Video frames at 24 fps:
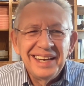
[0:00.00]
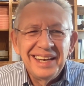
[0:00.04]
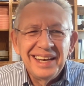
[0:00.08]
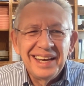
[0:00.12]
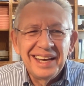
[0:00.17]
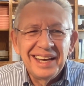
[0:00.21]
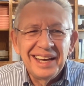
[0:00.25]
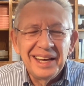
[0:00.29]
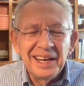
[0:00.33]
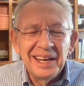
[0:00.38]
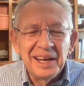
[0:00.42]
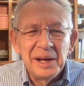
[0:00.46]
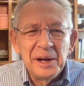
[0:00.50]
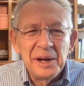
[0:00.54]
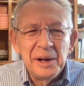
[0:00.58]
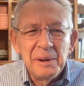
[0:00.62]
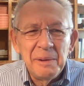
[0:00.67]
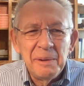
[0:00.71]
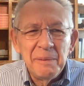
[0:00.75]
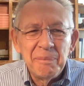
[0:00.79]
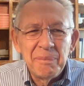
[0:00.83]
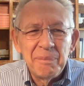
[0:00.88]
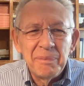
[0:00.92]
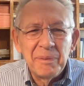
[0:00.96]

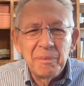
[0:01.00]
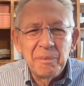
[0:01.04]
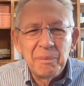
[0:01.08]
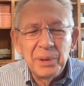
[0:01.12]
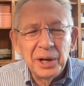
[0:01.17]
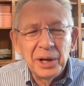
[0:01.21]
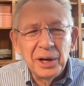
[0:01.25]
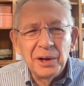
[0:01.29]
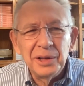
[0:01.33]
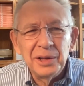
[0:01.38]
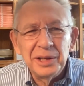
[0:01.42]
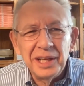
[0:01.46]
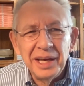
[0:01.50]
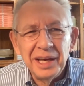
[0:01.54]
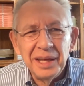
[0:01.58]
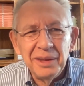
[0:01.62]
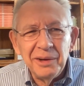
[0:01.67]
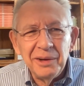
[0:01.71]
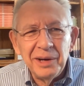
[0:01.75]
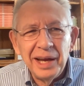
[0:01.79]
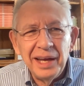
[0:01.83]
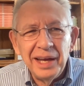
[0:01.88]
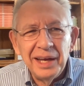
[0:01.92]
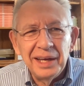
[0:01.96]
But on the
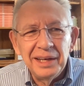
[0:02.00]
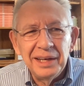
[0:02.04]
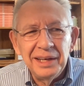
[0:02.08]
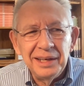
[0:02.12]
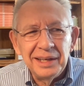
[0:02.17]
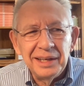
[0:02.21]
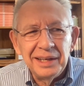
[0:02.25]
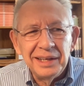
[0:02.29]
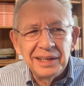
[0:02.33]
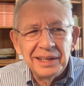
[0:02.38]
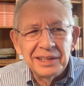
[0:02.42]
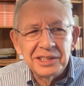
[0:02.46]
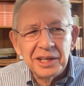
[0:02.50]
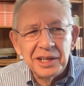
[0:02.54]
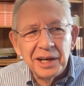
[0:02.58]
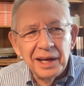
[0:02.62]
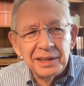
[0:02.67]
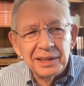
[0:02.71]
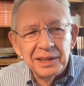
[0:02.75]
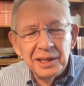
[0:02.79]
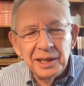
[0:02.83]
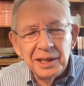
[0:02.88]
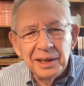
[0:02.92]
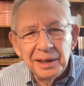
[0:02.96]
other hand, it's
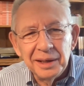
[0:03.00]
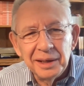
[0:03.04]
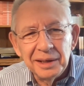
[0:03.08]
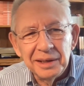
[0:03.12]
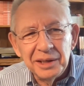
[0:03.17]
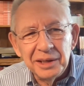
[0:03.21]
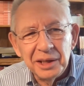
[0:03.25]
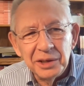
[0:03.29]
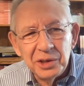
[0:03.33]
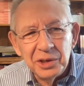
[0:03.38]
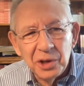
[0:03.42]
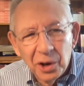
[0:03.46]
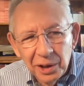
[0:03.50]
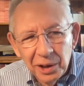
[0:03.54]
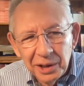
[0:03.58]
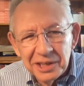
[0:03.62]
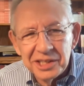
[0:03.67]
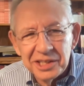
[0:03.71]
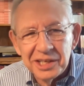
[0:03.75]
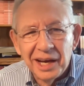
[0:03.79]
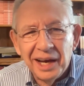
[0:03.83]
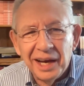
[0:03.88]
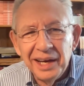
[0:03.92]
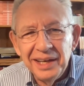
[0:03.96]
got the dark
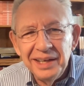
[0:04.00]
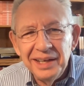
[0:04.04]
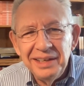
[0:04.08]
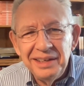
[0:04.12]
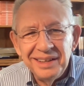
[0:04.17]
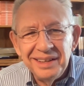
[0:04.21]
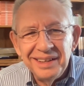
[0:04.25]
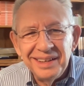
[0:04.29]
side